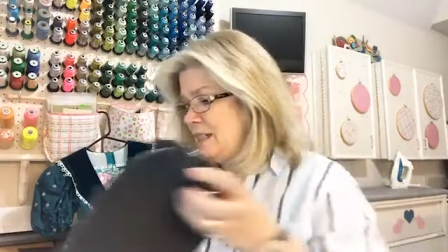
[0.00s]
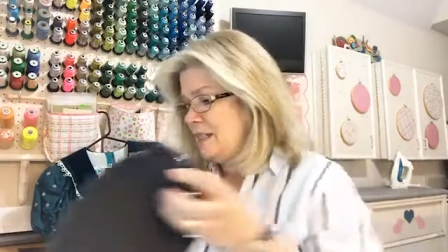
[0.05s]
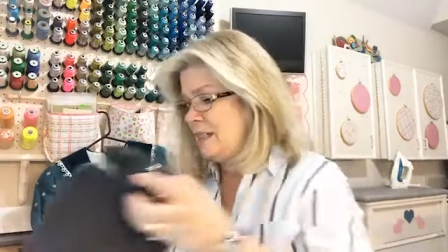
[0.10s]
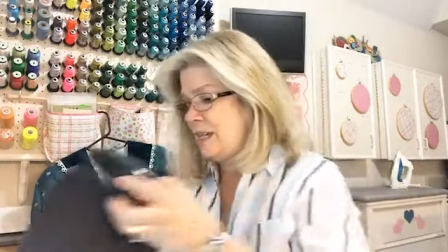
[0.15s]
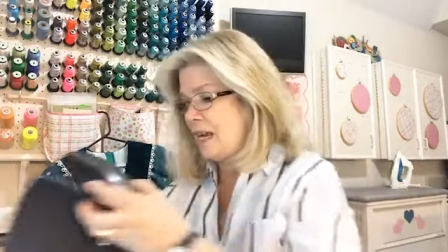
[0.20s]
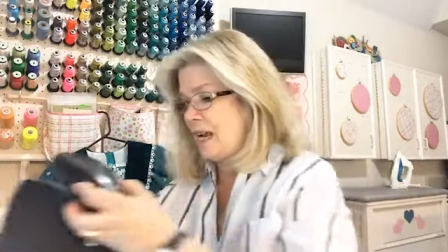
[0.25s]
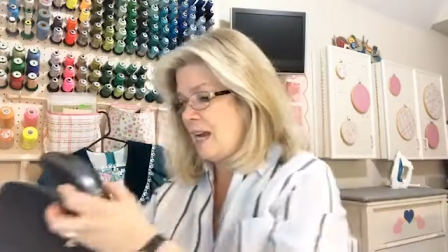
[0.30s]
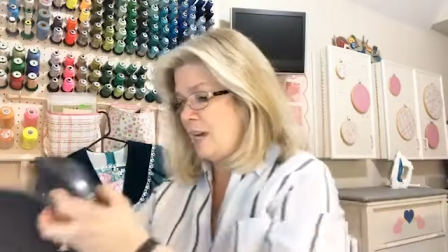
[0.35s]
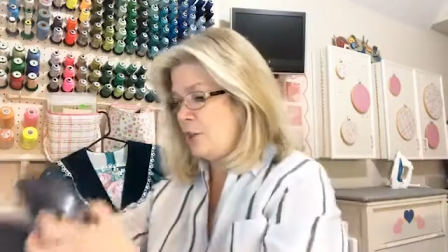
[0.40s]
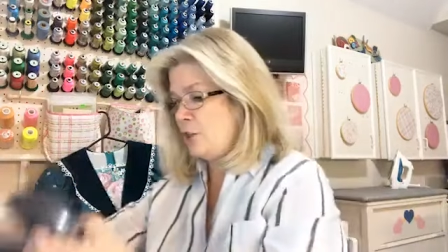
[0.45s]

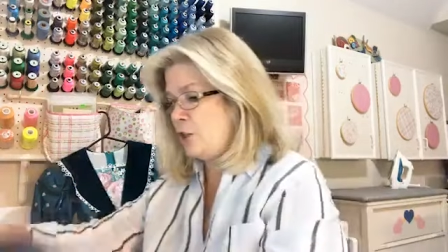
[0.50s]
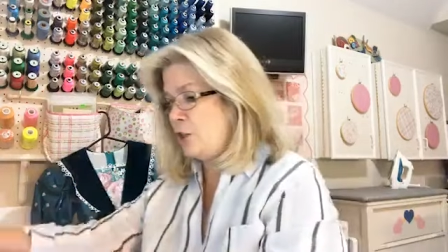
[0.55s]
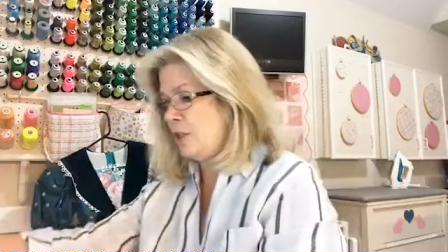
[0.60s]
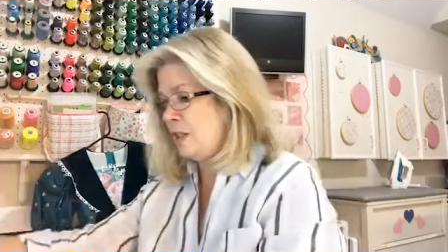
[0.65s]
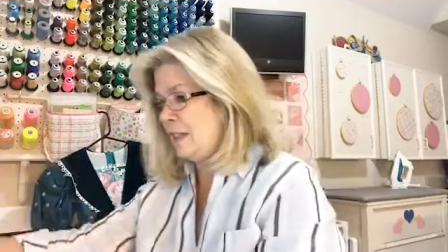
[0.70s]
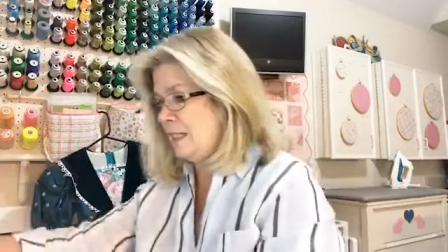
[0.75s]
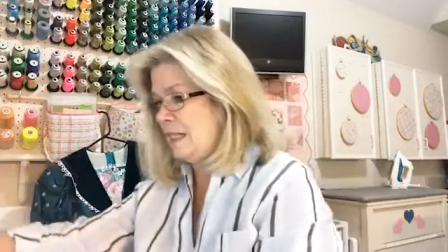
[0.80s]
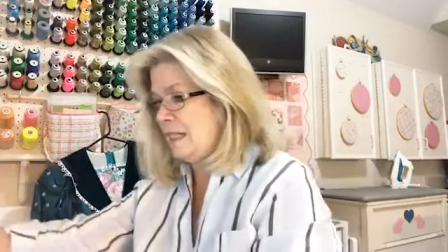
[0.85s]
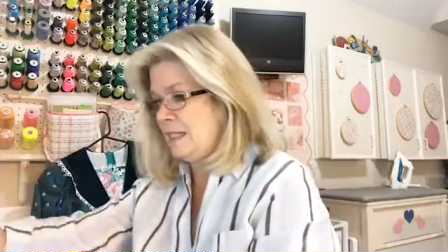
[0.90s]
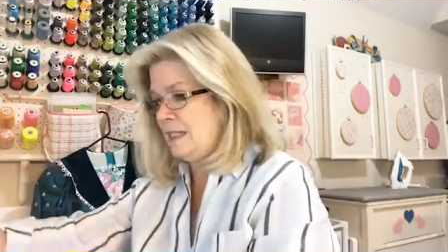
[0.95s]
to
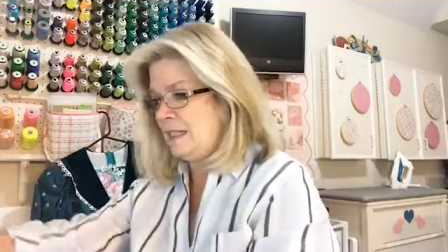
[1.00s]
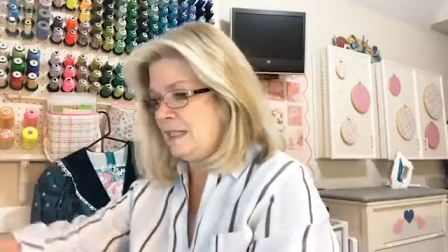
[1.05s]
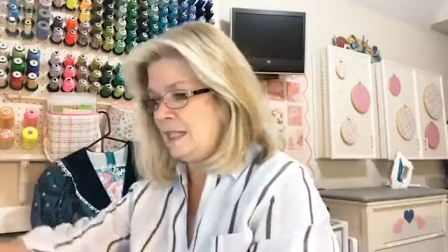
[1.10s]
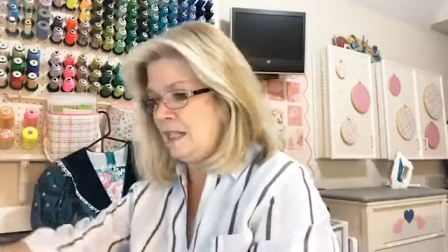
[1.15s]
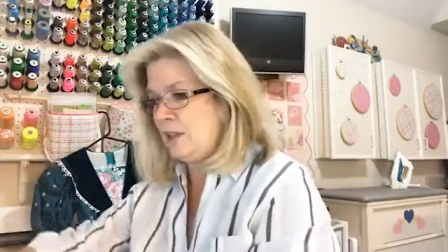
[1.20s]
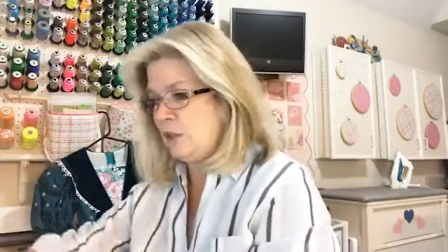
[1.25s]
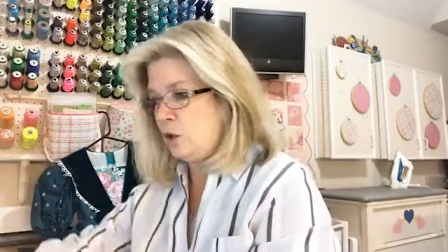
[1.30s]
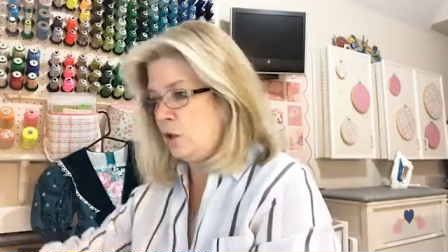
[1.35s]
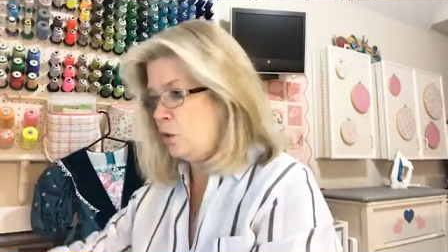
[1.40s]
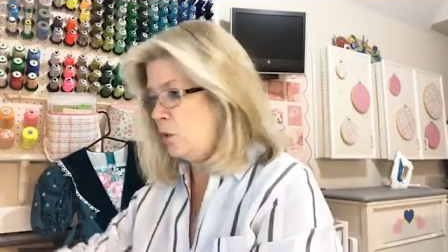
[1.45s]
actually
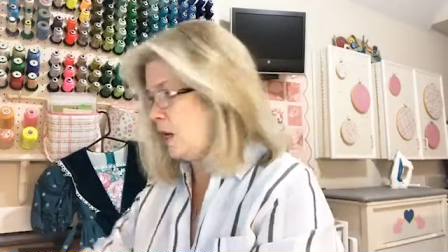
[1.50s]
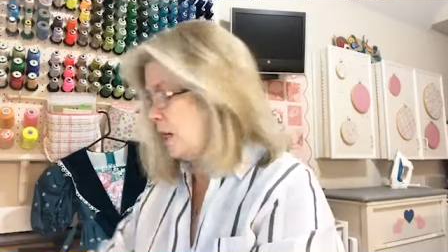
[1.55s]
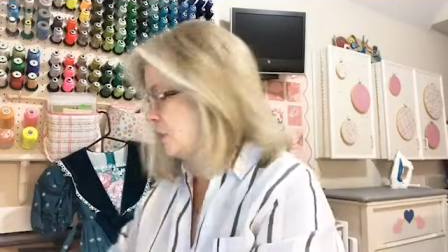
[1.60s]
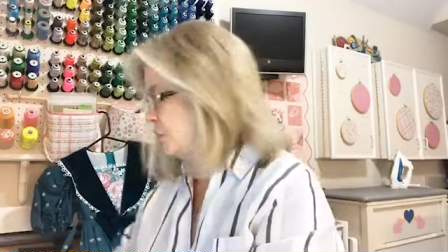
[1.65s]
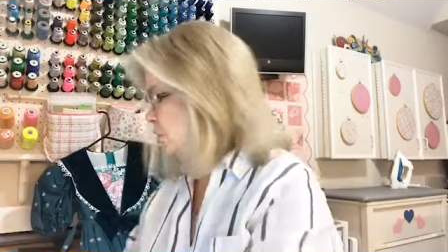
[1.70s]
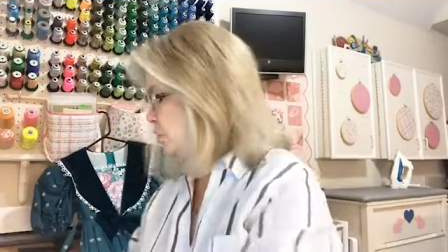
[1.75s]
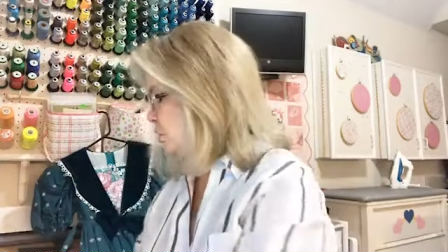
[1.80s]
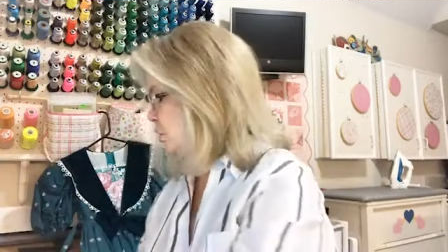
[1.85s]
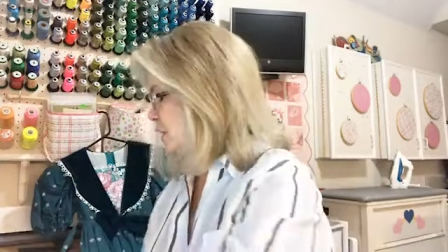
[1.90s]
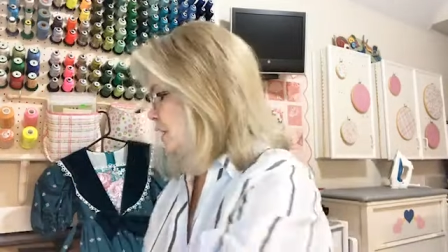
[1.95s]
see the
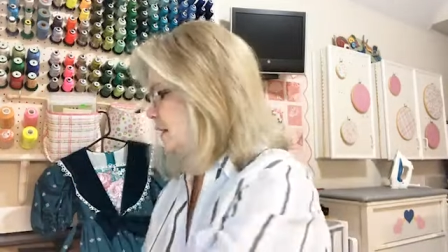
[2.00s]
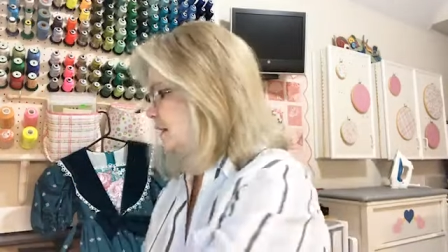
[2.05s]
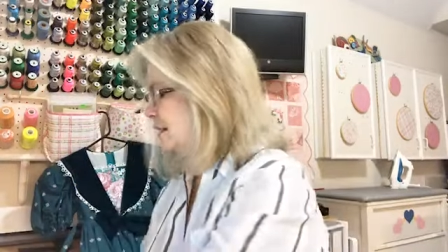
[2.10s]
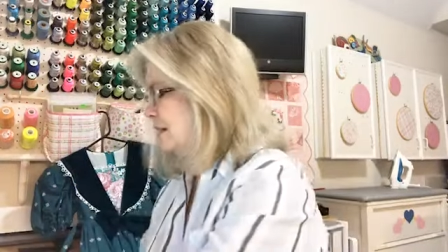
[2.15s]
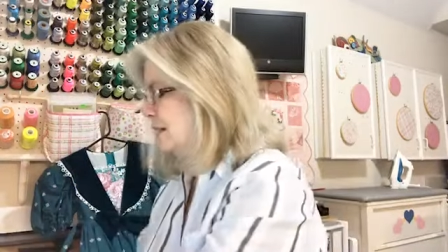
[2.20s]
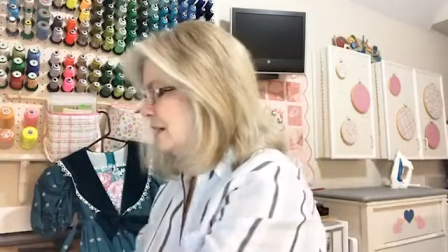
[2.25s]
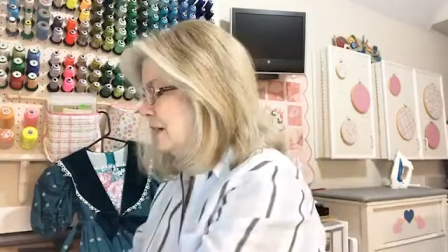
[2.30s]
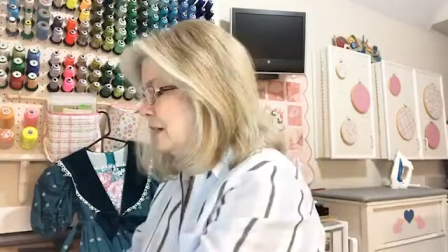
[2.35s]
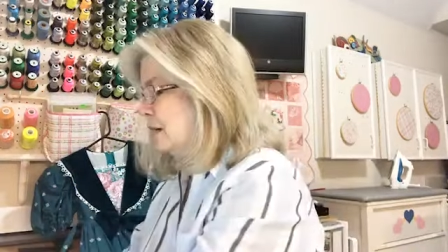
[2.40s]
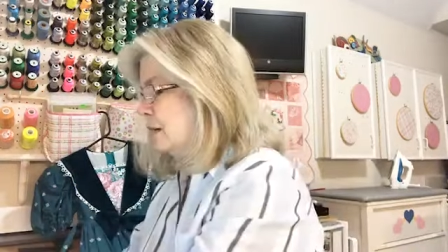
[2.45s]
question.
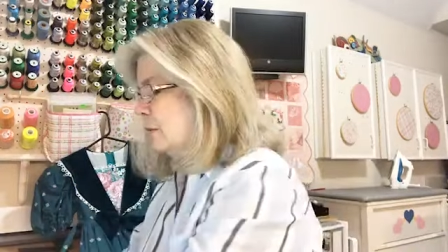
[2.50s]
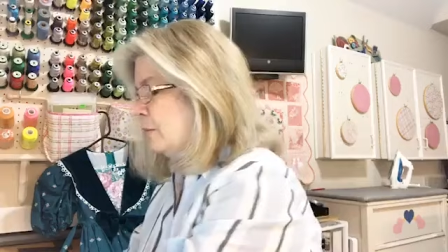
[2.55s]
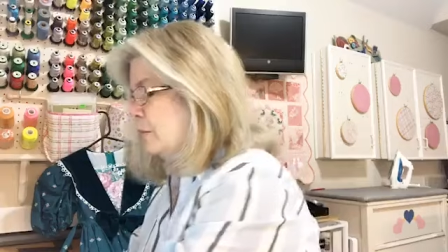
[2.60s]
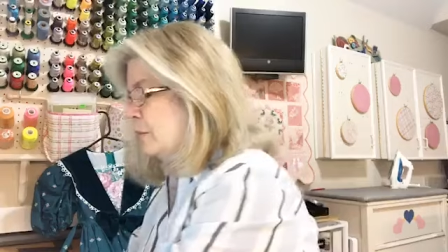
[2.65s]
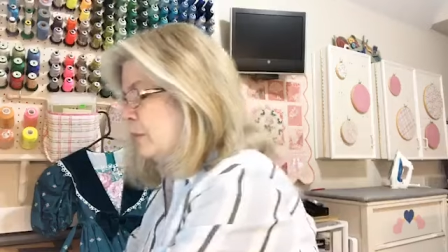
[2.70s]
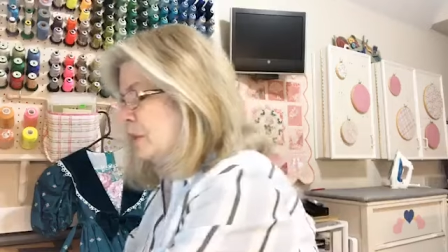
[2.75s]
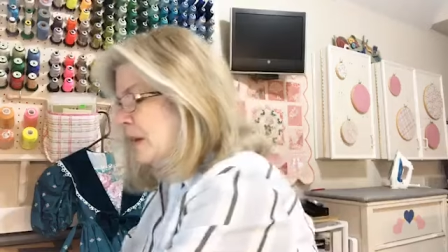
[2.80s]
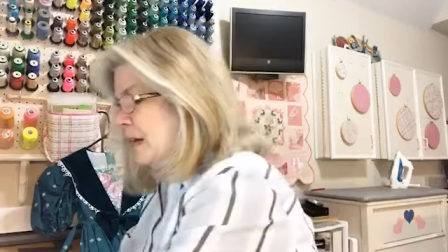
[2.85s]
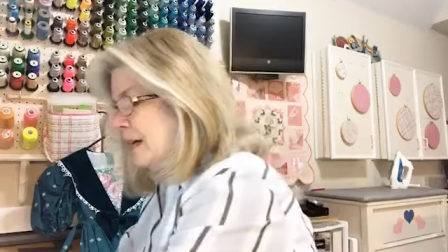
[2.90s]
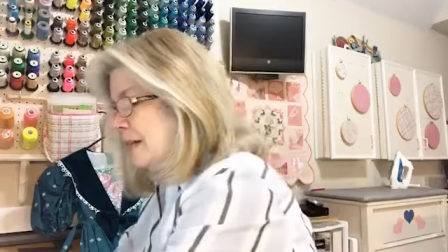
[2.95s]

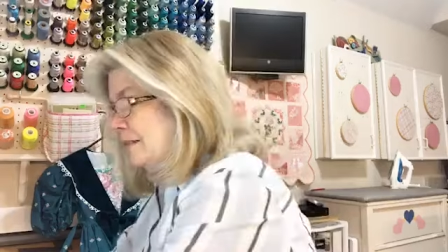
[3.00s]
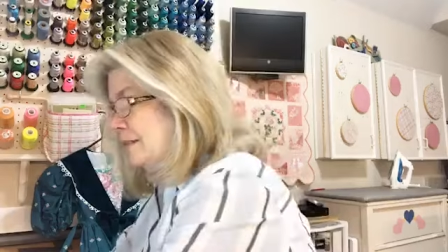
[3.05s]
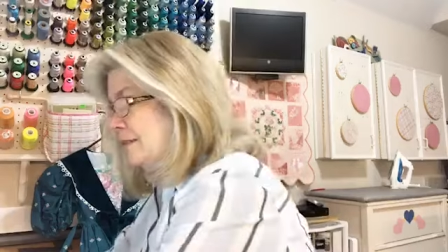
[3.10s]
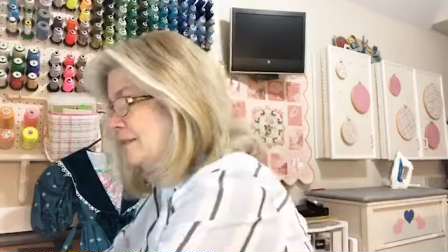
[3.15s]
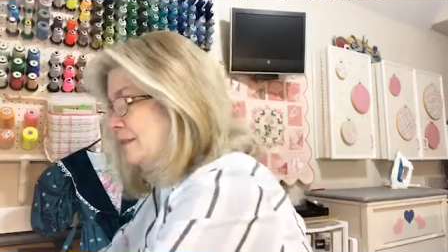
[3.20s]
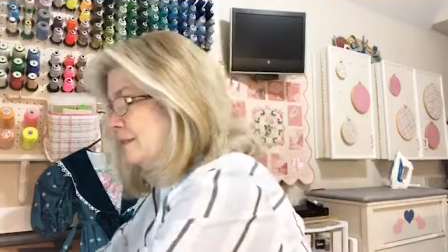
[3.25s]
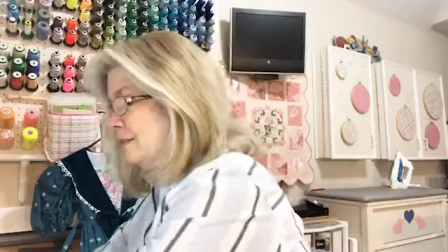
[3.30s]
But